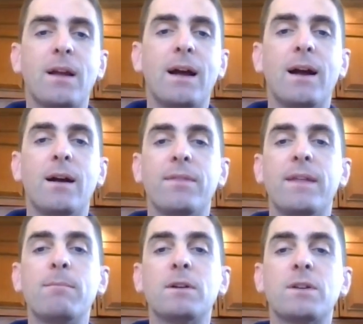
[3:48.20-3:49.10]
and
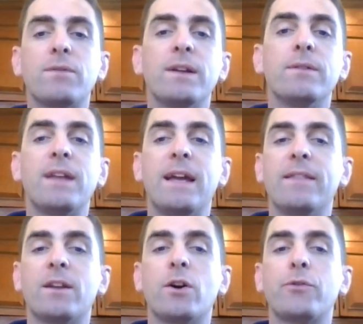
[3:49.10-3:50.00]
they must have lived
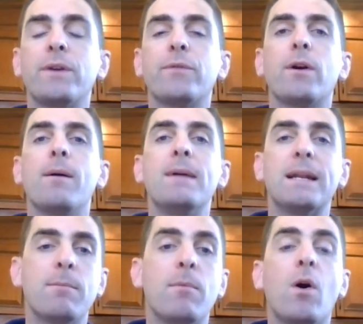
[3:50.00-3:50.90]
in the country for a
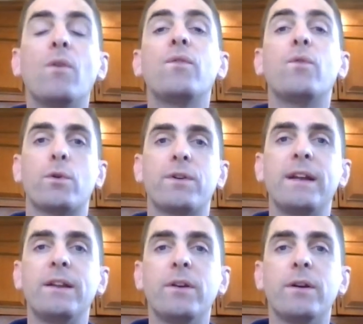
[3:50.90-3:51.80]
minimum of
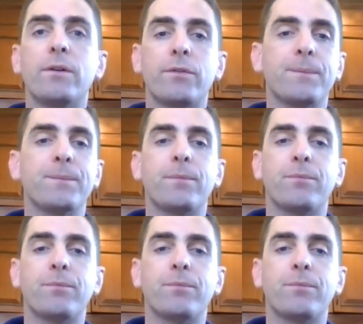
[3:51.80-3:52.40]
14 years.